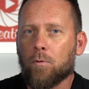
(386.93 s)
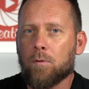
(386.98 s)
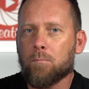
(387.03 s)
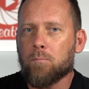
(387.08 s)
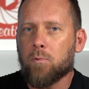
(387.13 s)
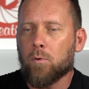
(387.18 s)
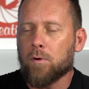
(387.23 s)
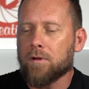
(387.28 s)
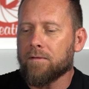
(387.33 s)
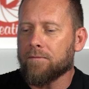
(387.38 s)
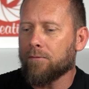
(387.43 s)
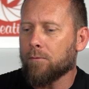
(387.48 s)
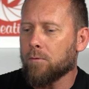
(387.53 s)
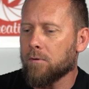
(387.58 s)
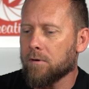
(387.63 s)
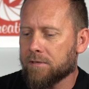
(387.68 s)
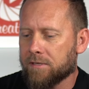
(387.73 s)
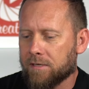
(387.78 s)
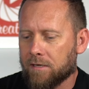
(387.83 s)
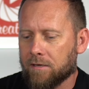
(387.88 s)

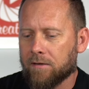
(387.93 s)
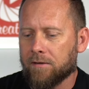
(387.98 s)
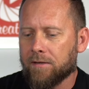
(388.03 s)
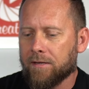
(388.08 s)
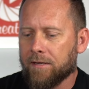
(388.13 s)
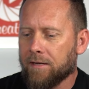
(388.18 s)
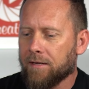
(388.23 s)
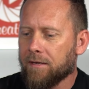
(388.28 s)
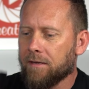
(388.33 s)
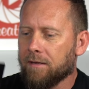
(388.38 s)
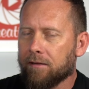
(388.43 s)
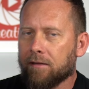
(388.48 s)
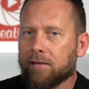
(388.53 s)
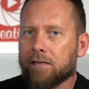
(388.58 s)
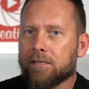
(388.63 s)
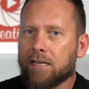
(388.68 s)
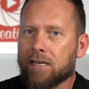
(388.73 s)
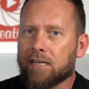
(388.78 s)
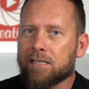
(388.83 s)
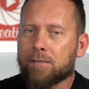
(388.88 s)
1.4. So
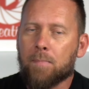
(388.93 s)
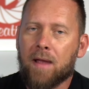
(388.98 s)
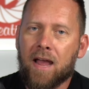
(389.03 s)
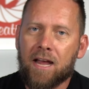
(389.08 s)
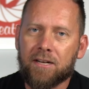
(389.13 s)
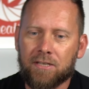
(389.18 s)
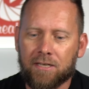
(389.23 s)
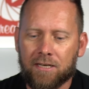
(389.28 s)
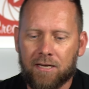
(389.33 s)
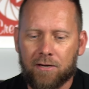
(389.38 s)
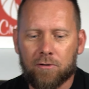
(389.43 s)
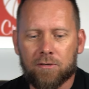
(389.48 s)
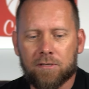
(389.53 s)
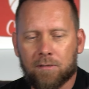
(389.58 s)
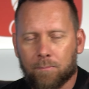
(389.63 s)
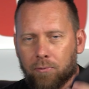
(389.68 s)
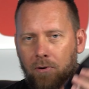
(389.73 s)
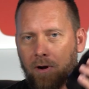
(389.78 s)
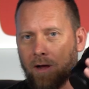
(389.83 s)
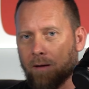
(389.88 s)
this thing is magic. Here's
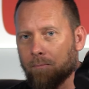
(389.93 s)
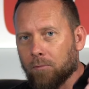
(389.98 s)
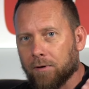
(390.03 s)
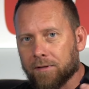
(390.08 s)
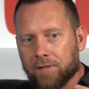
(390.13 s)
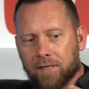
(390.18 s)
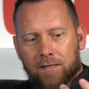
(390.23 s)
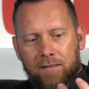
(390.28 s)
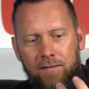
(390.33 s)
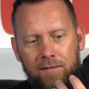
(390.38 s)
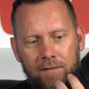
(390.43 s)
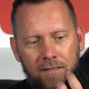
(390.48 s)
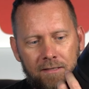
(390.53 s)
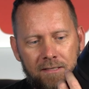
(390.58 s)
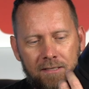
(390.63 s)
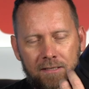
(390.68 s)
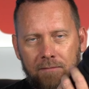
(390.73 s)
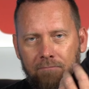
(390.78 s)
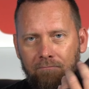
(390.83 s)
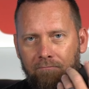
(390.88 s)
the problem with it.
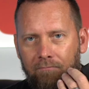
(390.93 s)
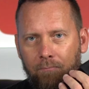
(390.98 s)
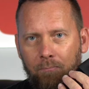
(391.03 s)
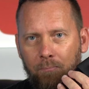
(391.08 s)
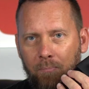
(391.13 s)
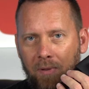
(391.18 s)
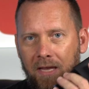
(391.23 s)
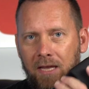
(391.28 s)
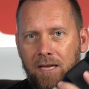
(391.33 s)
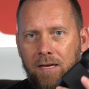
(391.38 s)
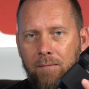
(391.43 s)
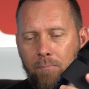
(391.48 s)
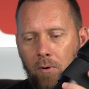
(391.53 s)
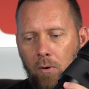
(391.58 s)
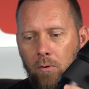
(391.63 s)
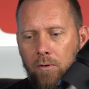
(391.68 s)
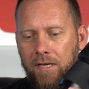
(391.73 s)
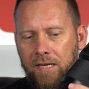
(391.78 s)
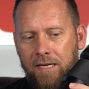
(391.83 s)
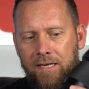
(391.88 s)
It's big,
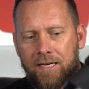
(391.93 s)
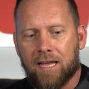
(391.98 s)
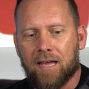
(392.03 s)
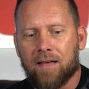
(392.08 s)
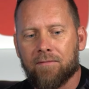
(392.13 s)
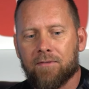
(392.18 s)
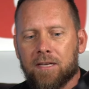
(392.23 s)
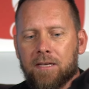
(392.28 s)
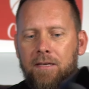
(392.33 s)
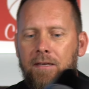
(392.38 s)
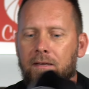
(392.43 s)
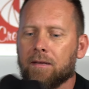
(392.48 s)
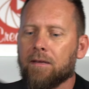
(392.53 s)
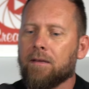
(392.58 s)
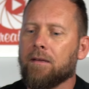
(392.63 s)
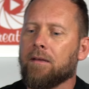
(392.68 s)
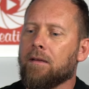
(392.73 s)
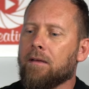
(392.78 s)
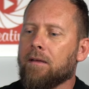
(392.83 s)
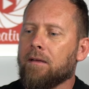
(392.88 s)
bulky, and heavy.
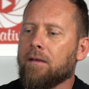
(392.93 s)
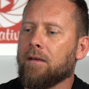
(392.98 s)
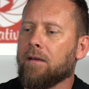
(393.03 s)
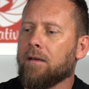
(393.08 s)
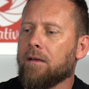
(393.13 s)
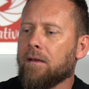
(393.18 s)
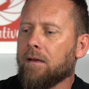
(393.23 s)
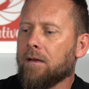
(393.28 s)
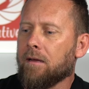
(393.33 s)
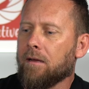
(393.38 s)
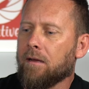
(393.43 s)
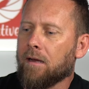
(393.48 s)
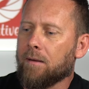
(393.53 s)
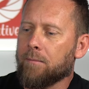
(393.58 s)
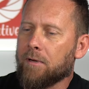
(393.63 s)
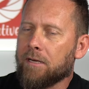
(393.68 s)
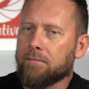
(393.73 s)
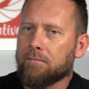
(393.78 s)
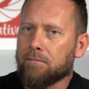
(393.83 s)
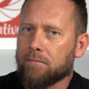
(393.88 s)
I
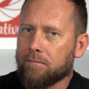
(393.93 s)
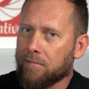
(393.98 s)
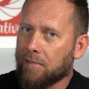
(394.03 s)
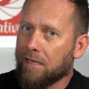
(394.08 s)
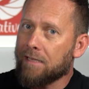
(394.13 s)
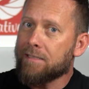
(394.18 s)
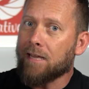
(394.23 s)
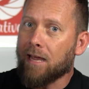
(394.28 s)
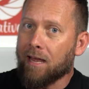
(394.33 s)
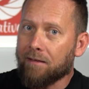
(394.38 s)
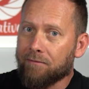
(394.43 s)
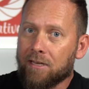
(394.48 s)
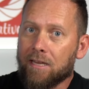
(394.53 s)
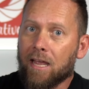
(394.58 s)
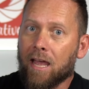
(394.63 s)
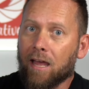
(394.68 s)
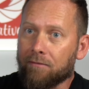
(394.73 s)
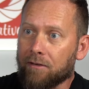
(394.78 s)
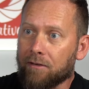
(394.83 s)
mean, it's heavy.